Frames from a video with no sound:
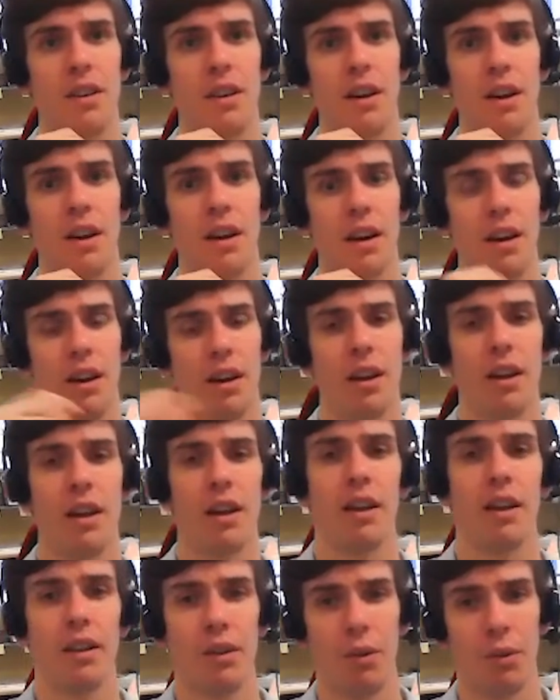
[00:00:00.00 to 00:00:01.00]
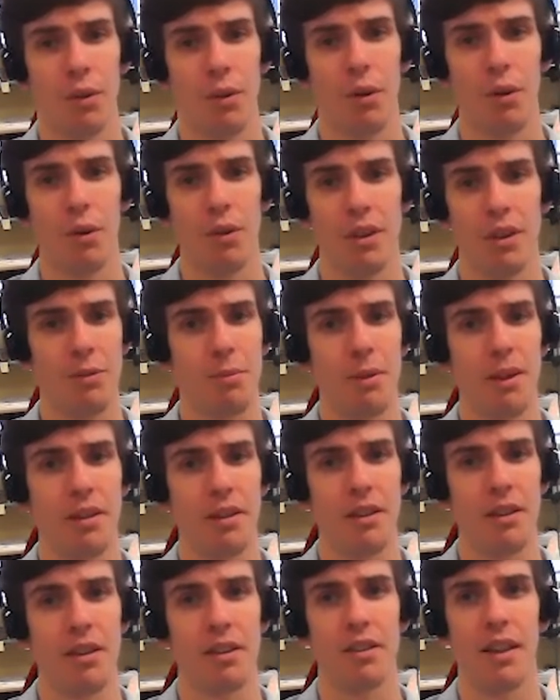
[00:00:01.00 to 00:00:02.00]
uh, or this
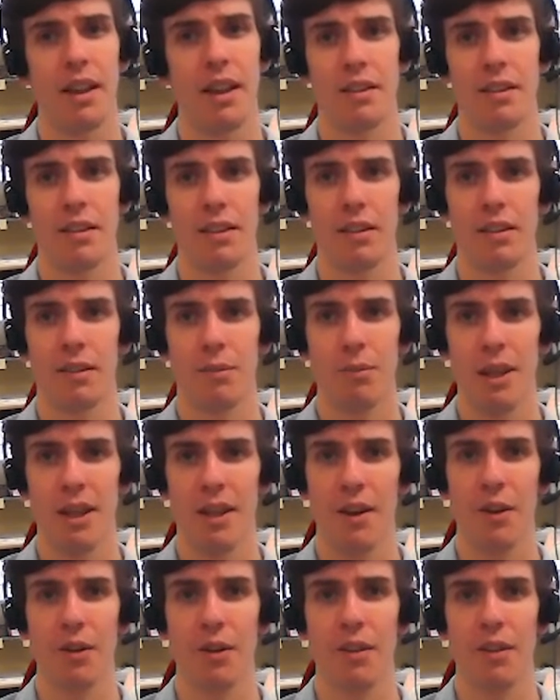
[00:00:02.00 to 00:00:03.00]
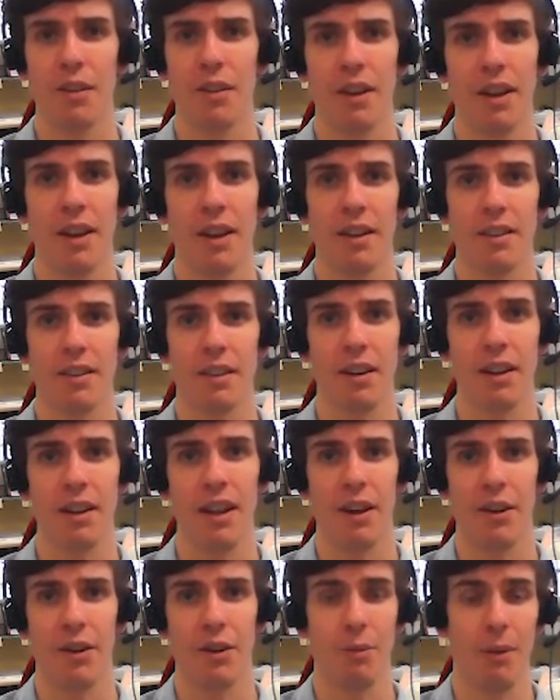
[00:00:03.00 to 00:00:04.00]
business is, but the only thing it doesn't allow
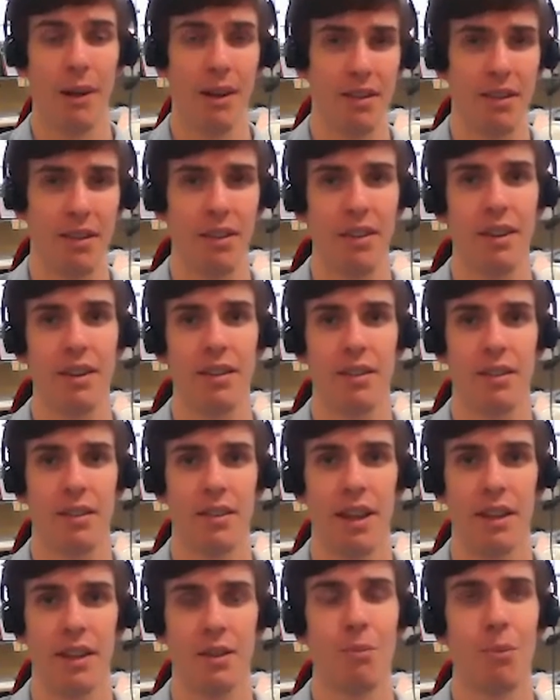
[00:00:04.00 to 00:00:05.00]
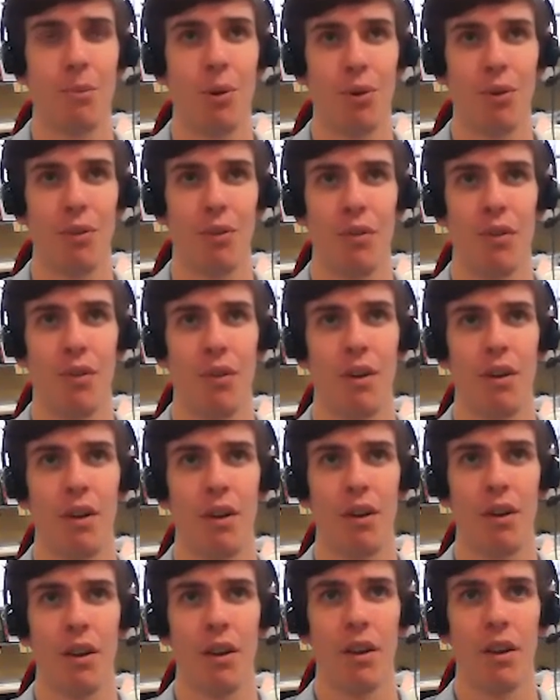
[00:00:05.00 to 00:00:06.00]
you, basically, that's important for
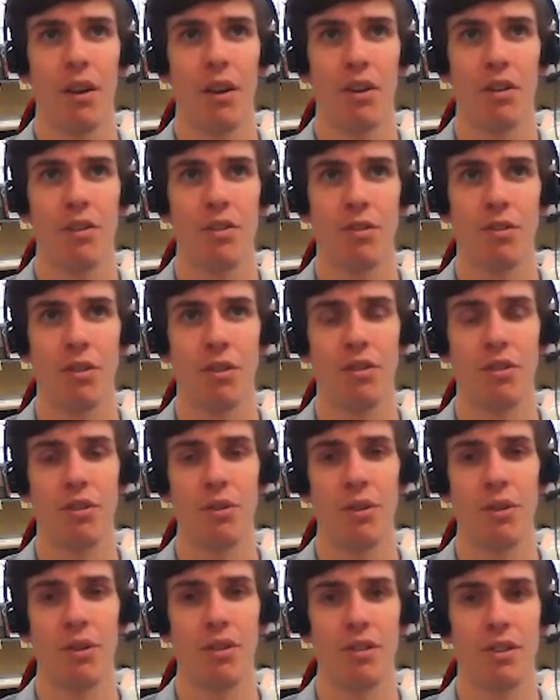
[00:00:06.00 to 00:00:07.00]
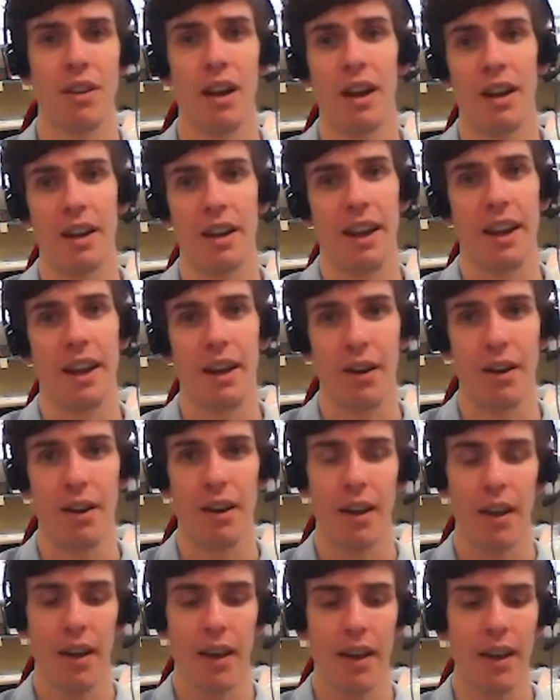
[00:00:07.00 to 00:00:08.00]
students who are starting out,
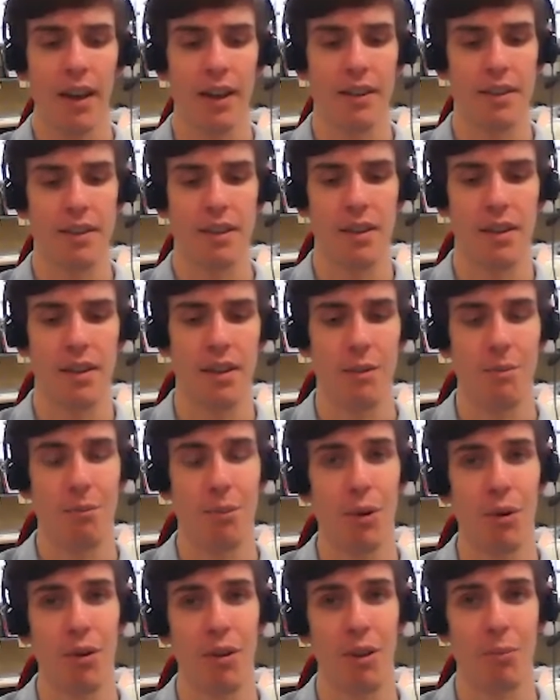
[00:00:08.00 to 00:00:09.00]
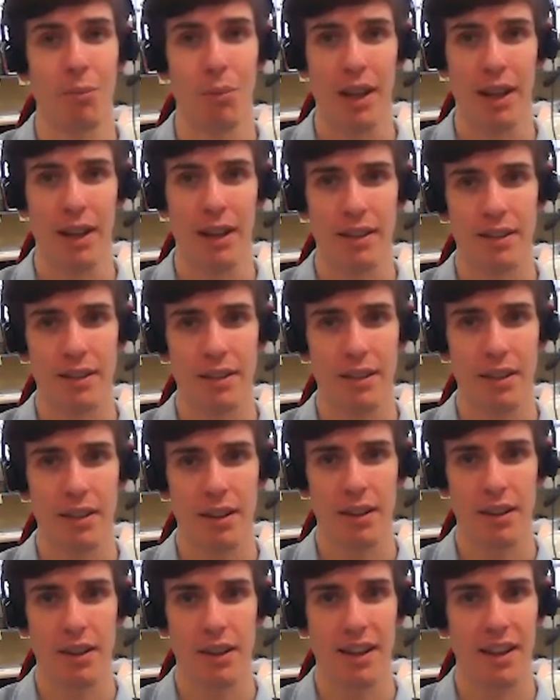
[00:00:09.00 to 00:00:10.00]
is the model in place.
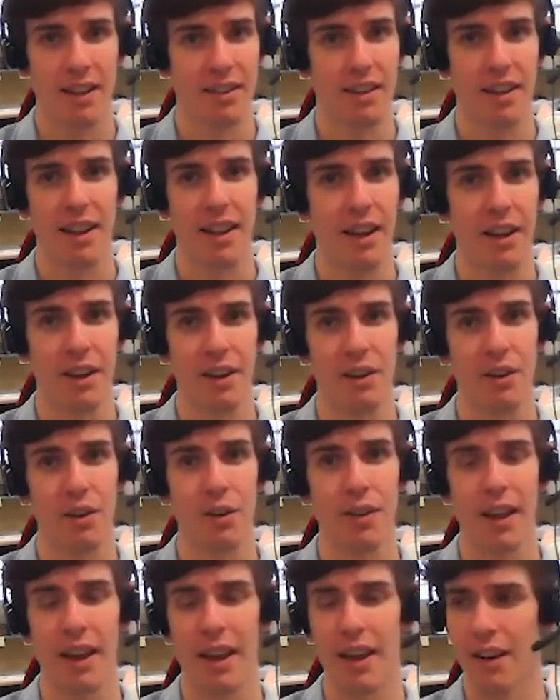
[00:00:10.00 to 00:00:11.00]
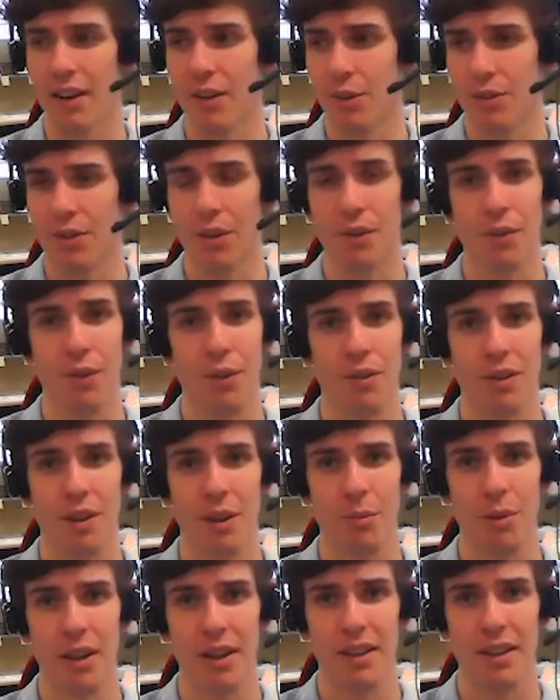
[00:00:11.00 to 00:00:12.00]
It doesn't allow you to do that, and also view
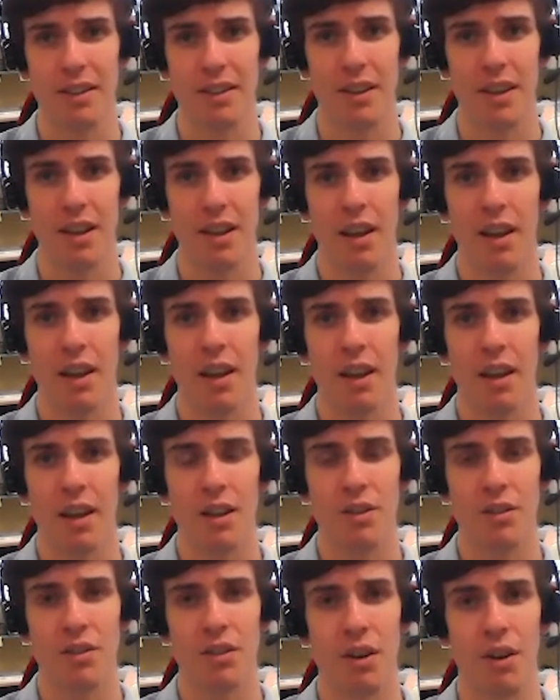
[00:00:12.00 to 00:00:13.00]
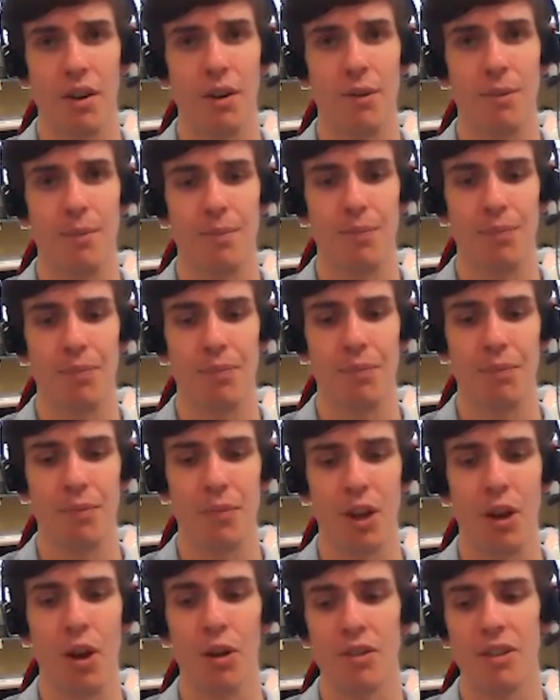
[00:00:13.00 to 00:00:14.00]
templates. So the
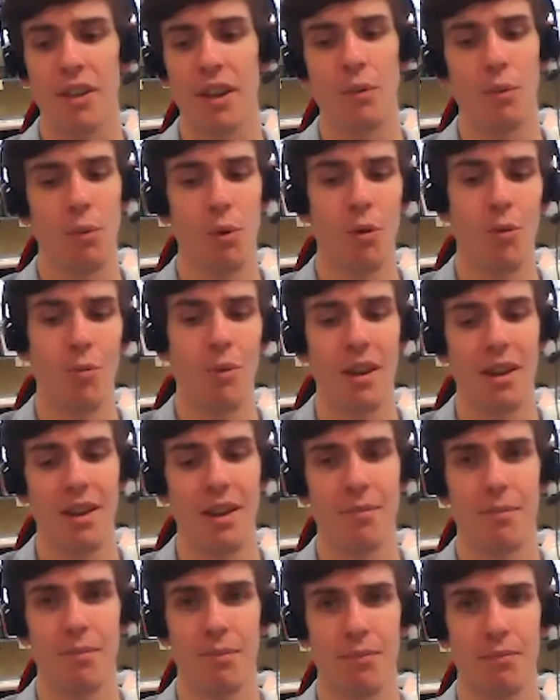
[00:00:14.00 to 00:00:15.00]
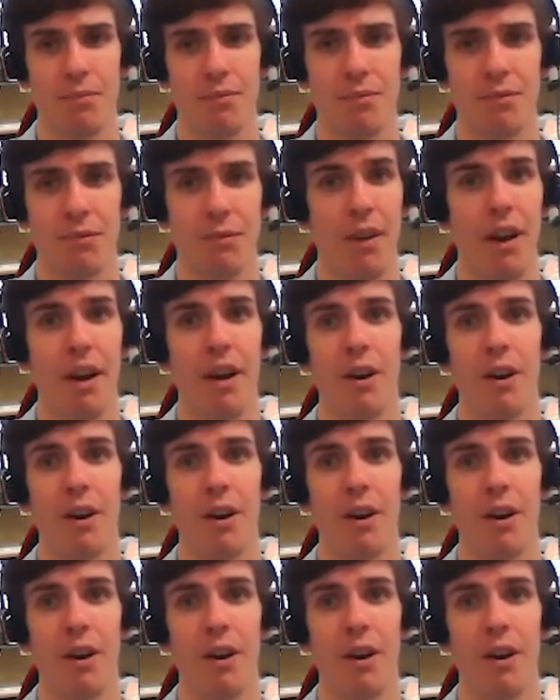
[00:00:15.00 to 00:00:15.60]
content would be very